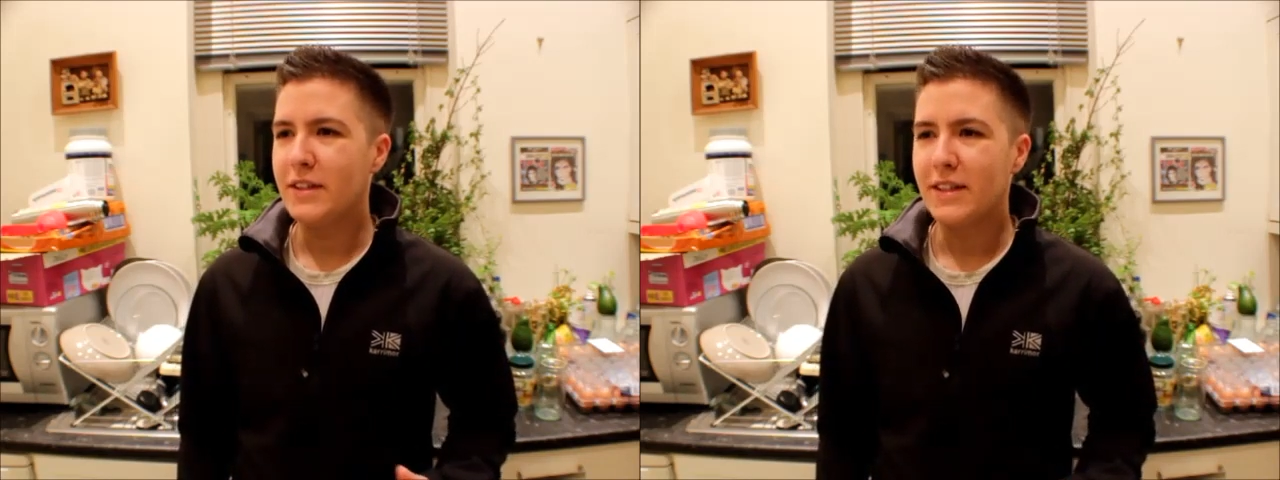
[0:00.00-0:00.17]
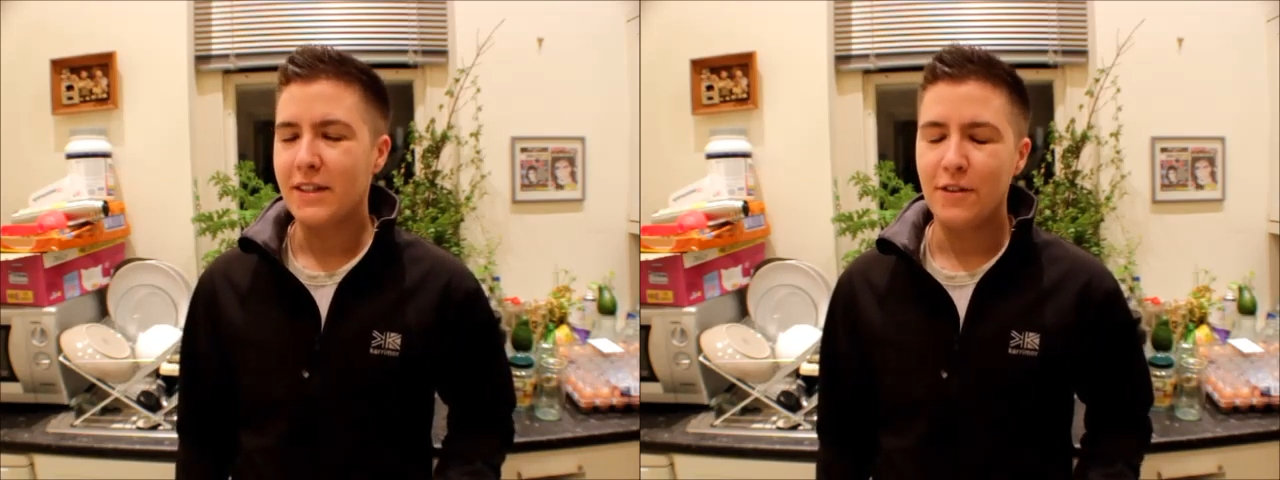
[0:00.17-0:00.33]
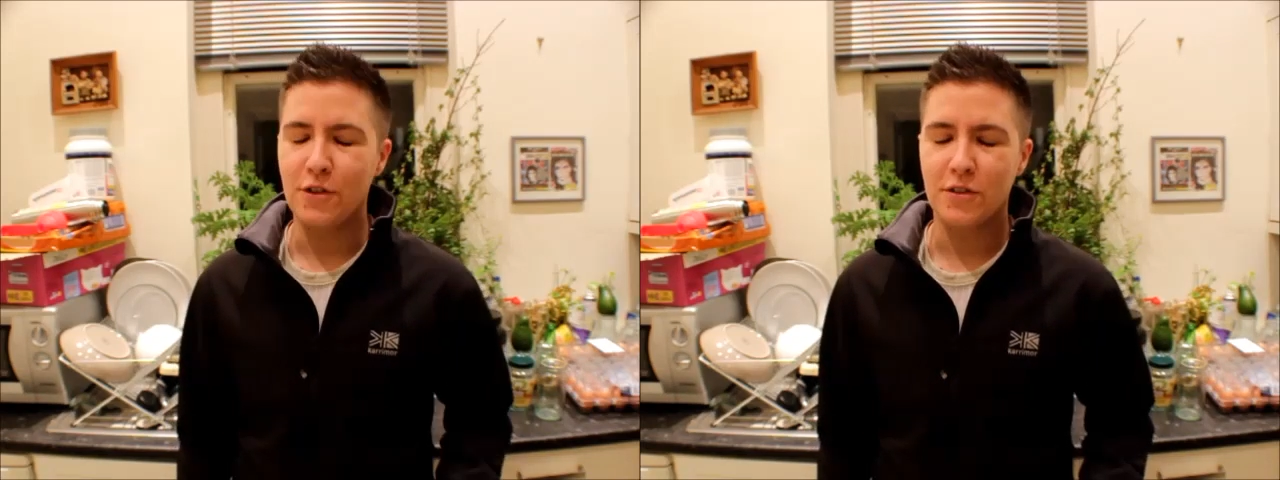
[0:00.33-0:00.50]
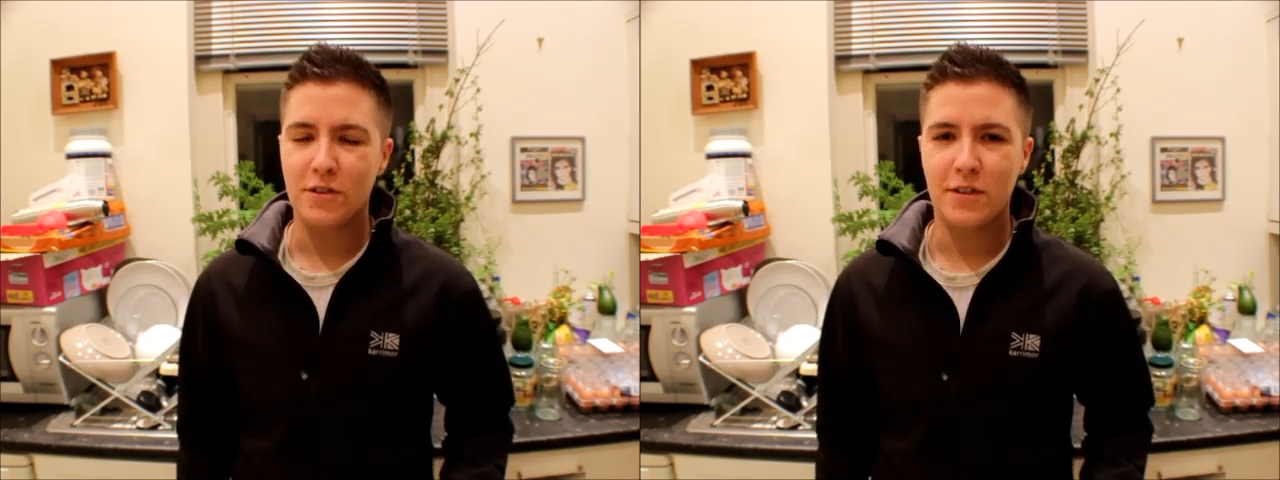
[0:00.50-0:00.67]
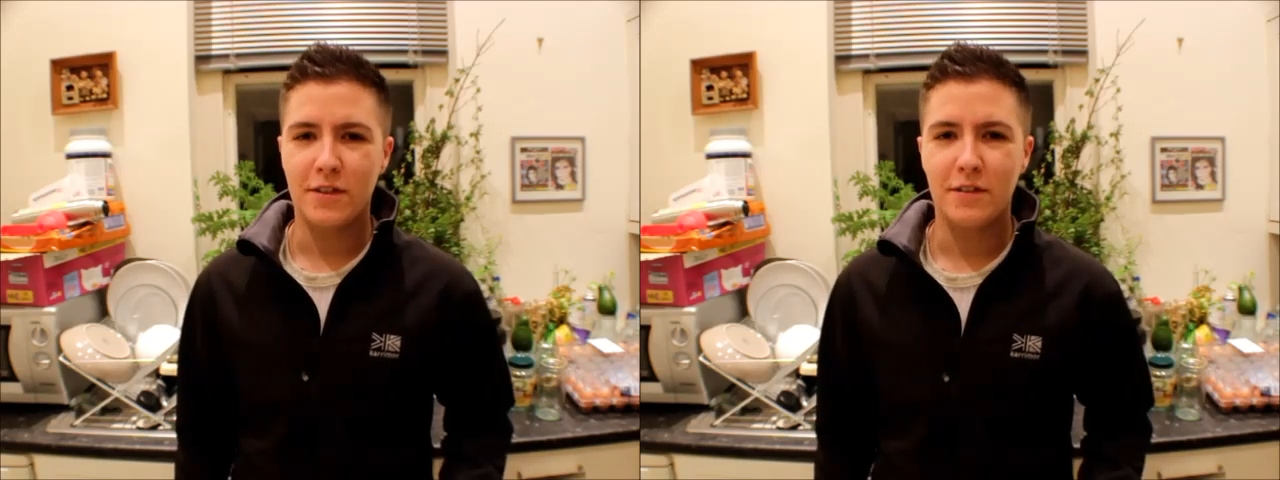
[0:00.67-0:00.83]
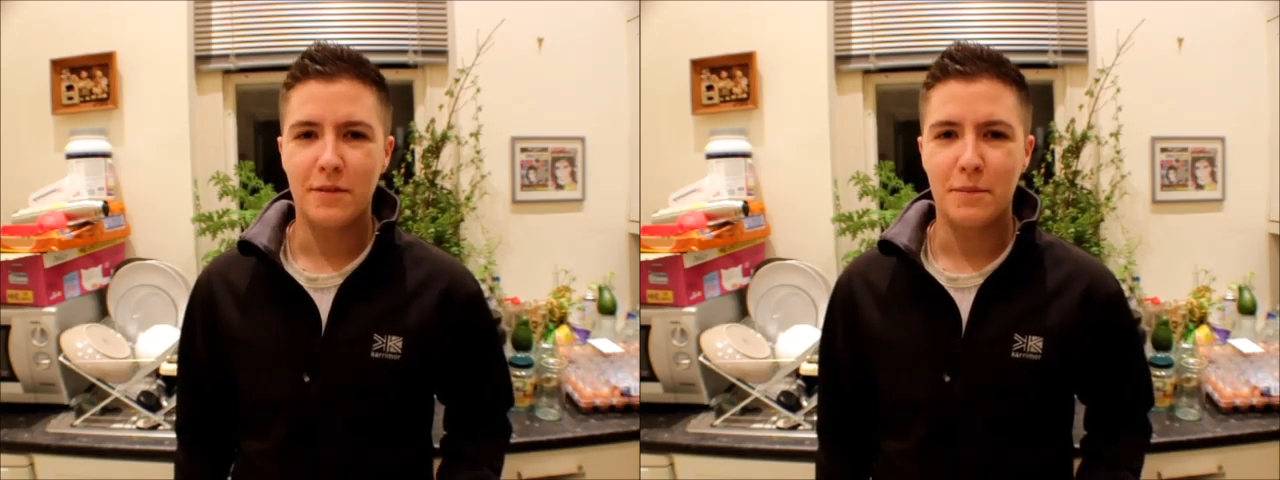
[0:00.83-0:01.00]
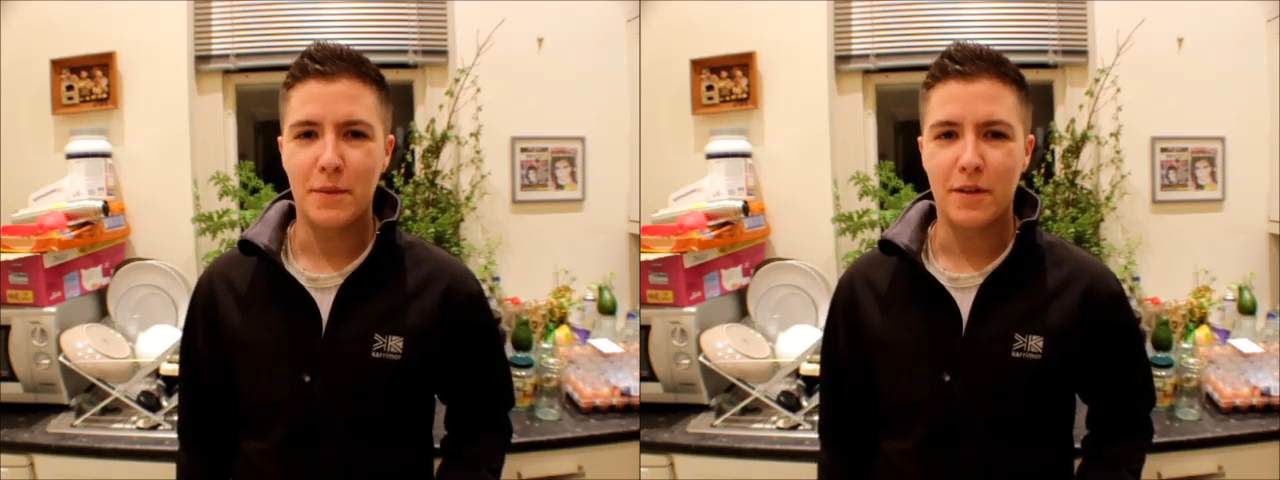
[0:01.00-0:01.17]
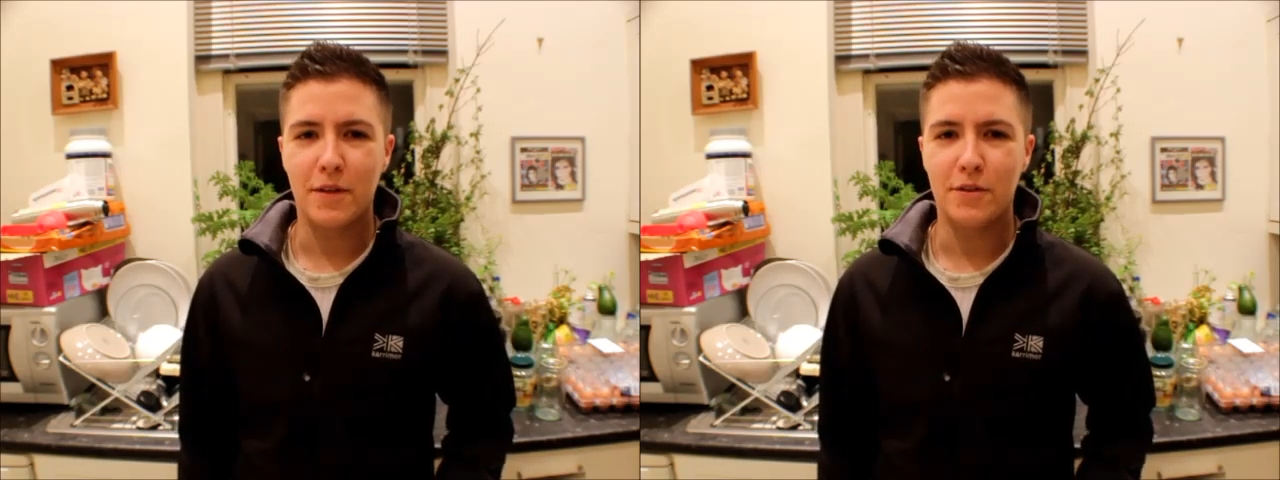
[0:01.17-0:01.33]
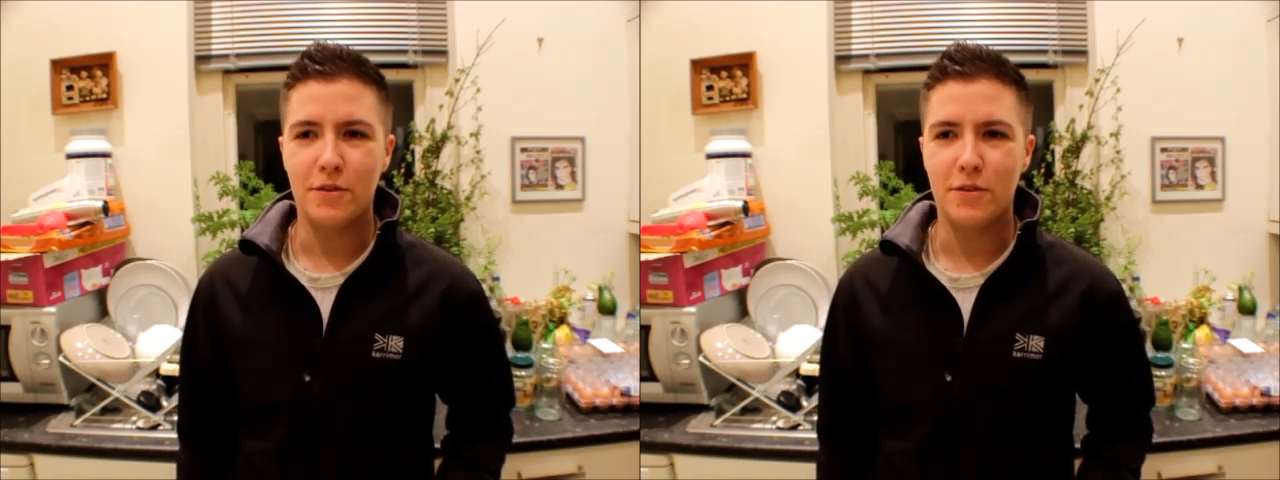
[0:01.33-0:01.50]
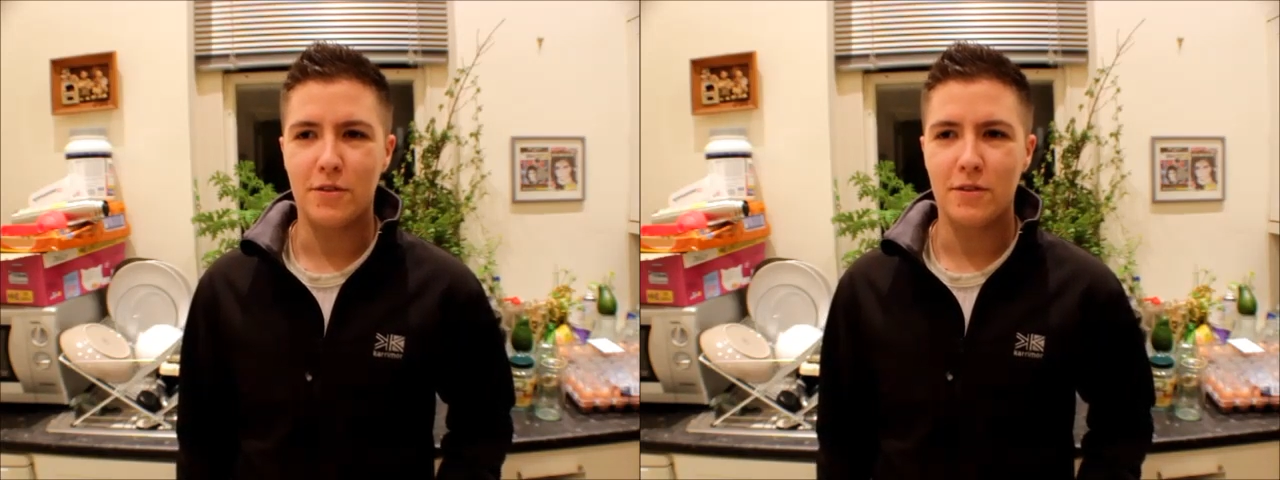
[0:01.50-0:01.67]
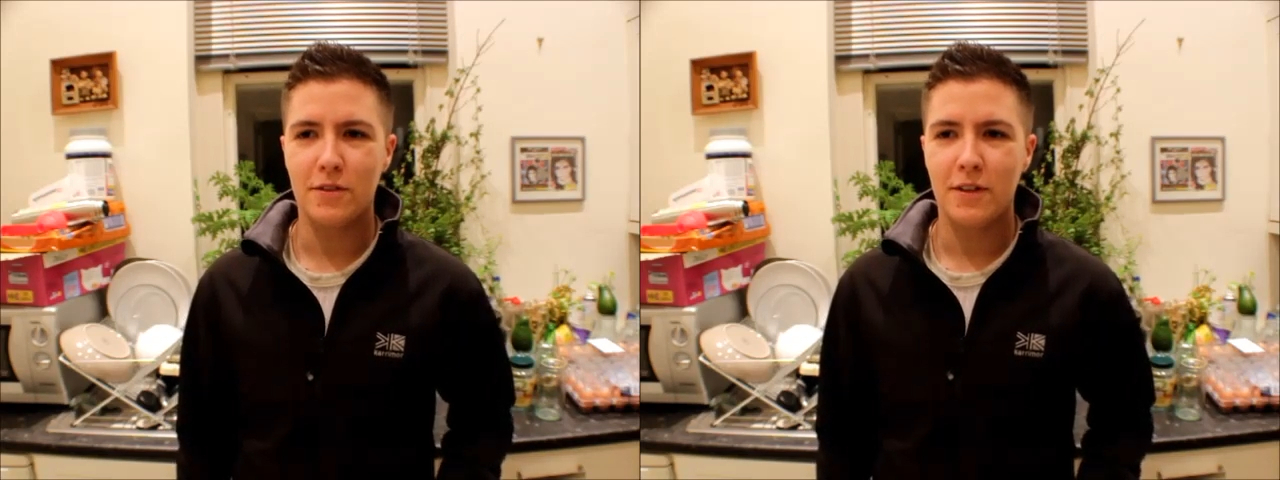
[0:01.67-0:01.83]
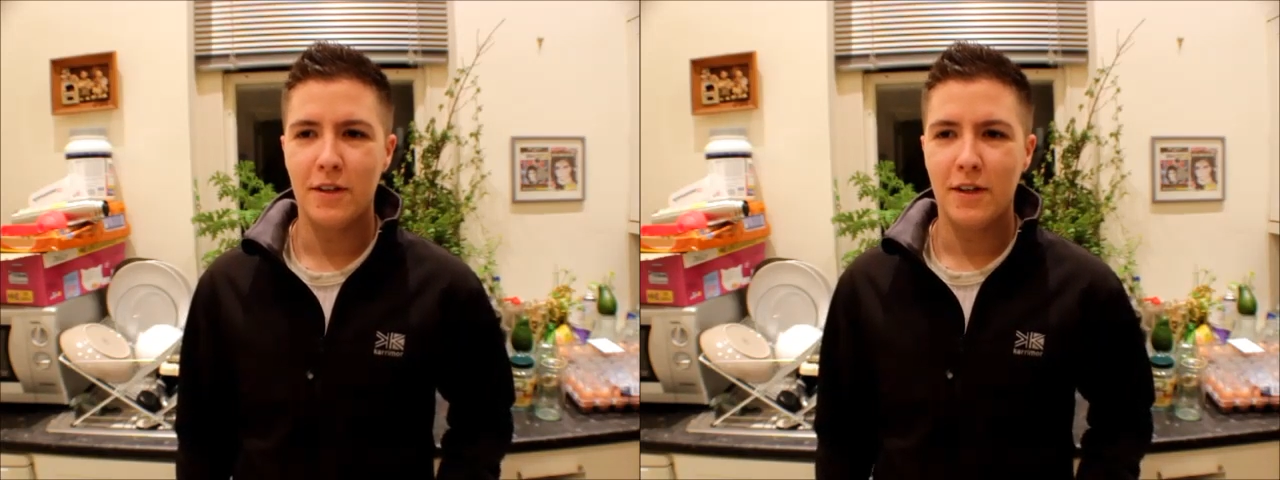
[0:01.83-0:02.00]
that used to, because